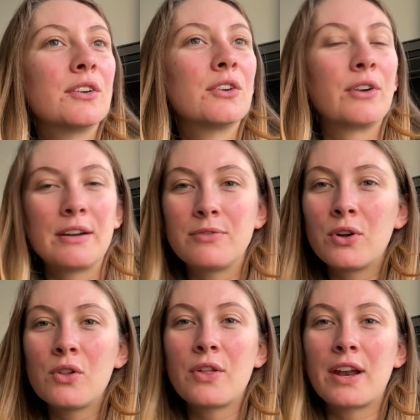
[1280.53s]

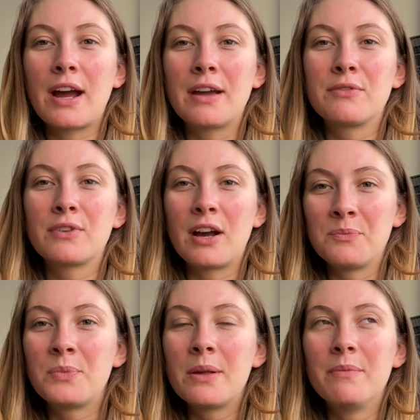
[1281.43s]
grateful that I've
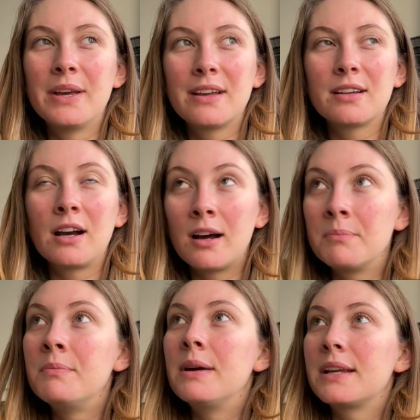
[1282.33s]
come